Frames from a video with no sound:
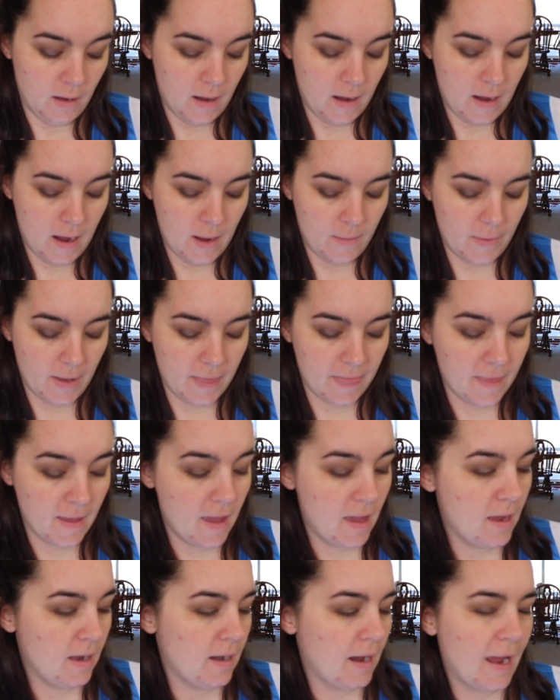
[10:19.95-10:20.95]
Um, and
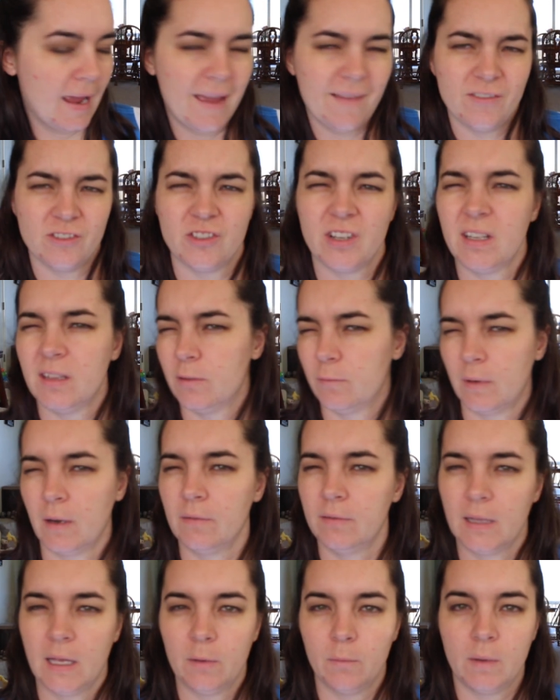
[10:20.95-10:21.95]
then I haven't tried the
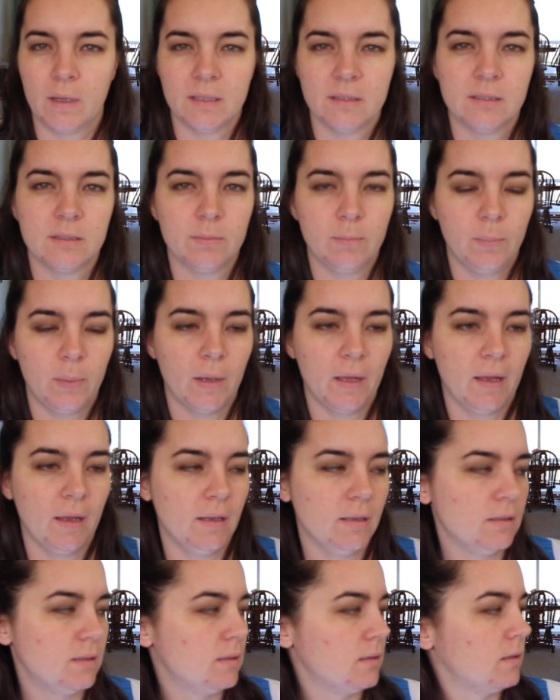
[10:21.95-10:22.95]
Revlon ones,
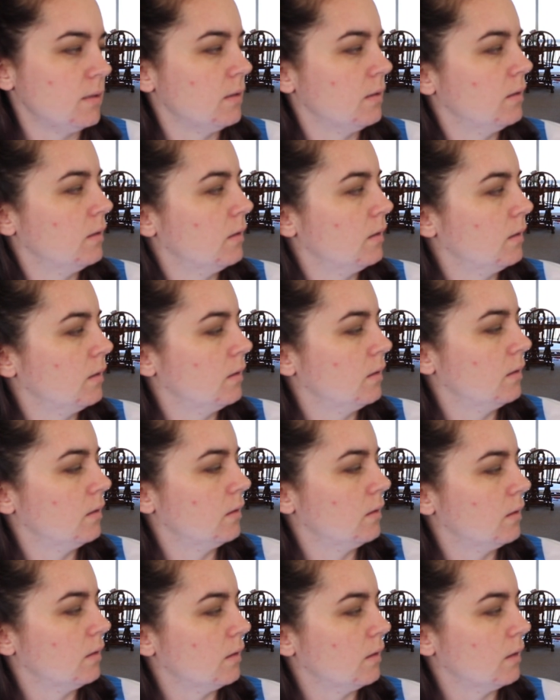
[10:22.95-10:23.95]
but
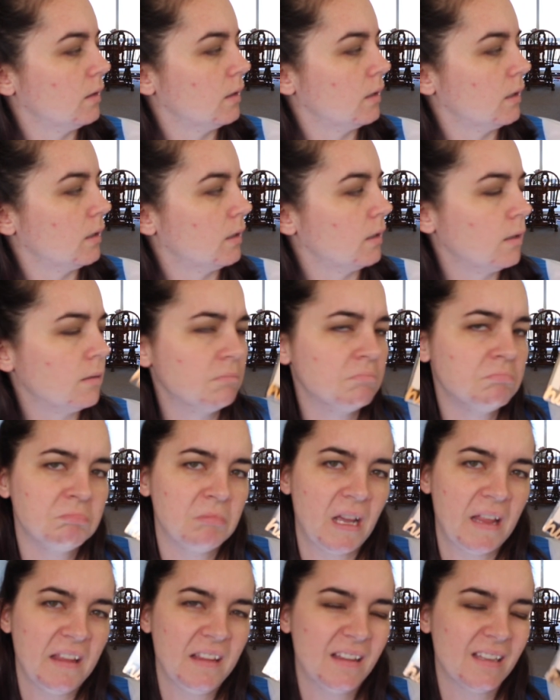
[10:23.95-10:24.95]
uh,
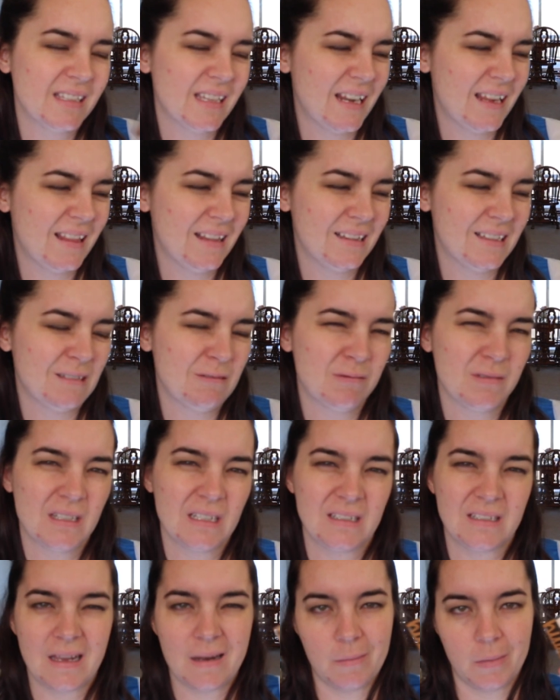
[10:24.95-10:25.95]
I like this. And I think this was
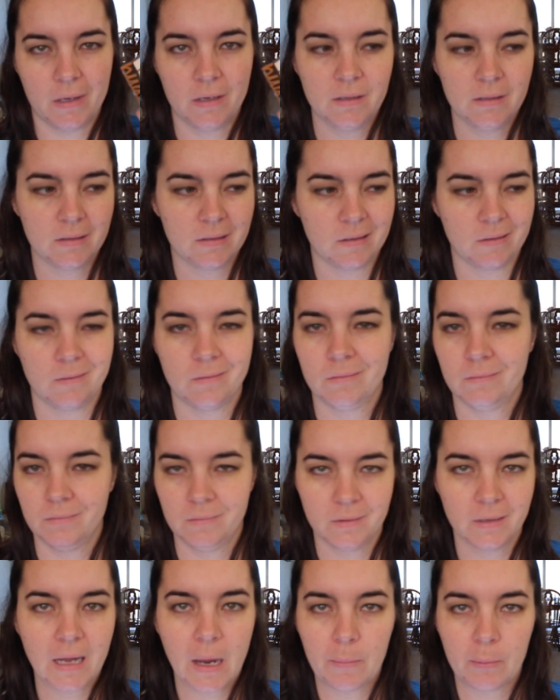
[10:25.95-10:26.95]
like 10 bucks, so
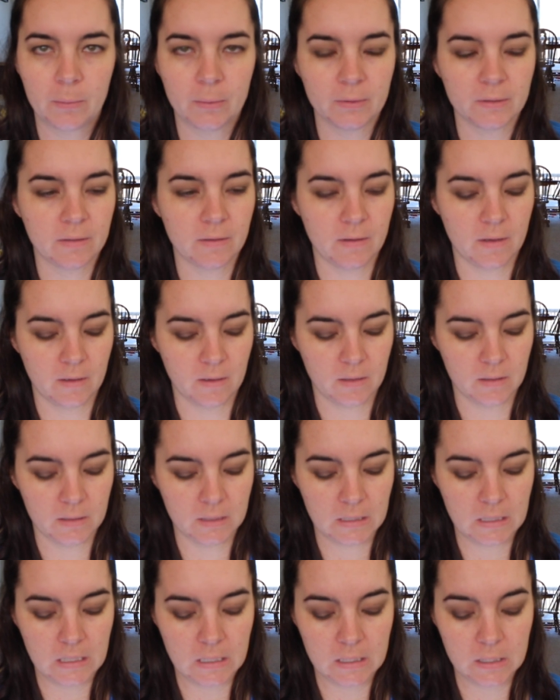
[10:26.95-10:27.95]
comparable to the
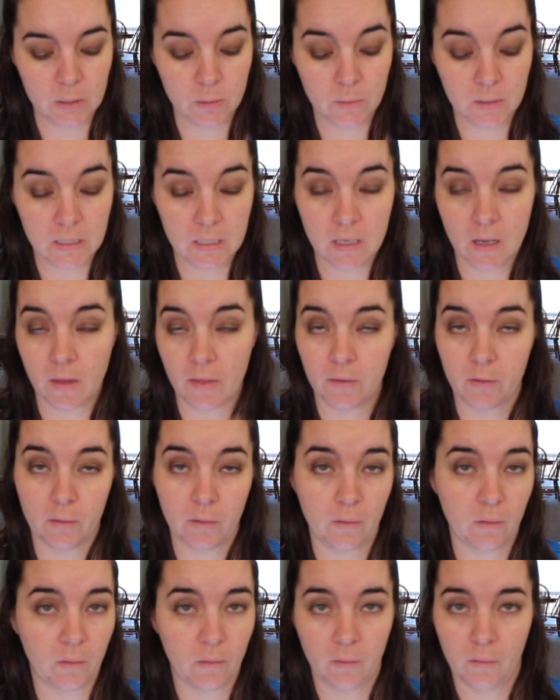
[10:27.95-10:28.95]
to the
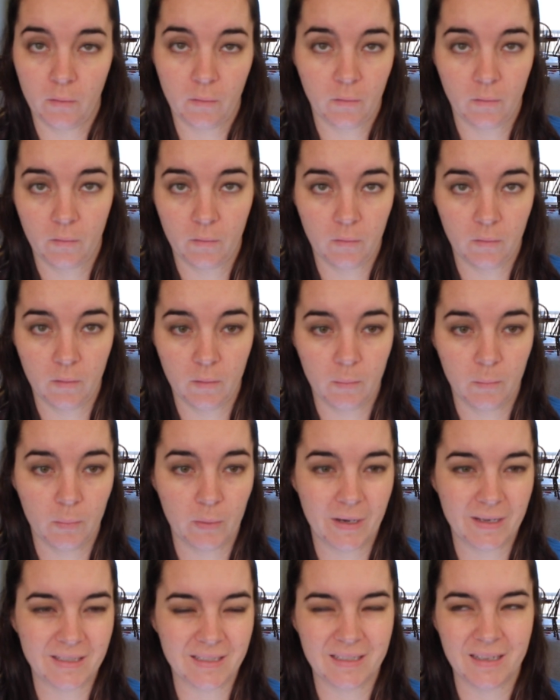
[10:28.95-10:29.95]
other
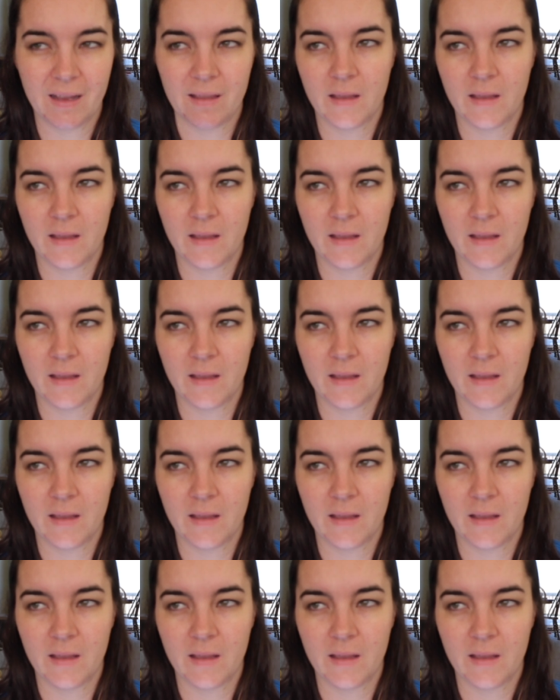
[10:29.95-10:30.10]
pricing.